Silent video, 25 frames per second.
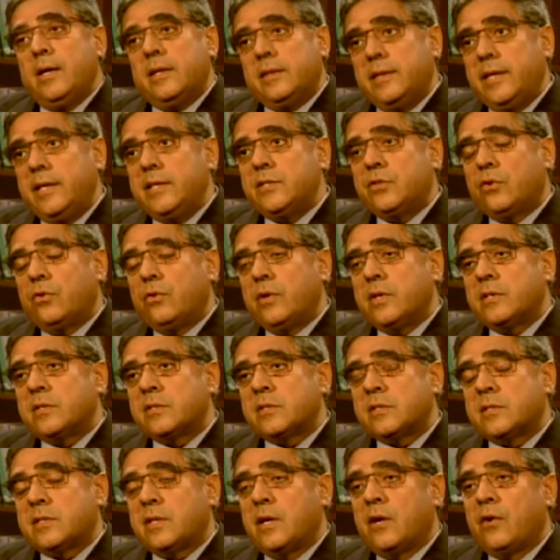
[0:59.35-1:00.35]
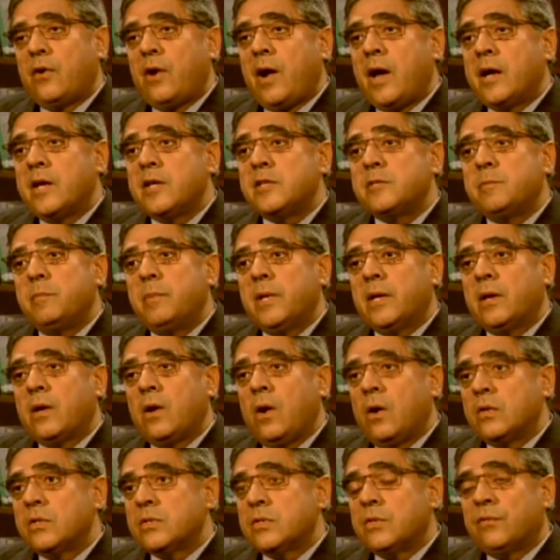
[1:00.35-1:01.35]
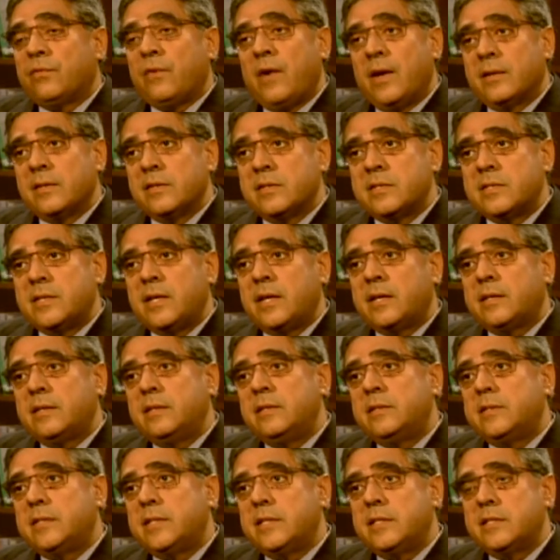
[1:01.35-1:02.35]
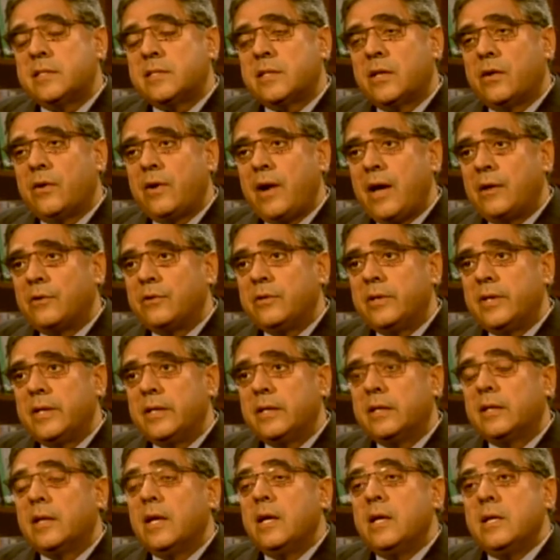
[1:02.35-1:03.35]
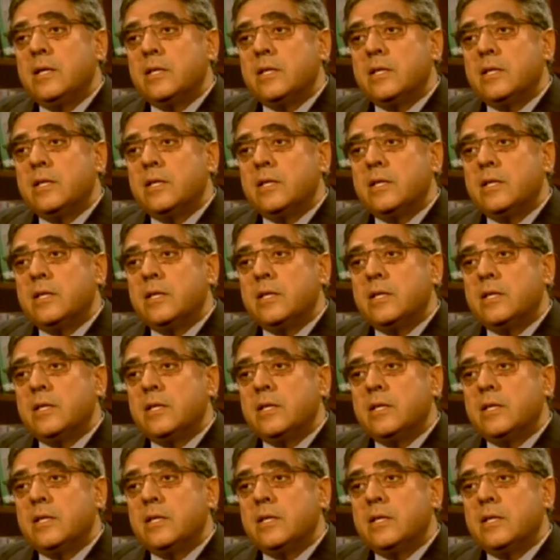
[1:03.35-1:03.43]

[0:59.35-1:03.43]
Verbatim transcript: These risks arise because of uncertainty surrounding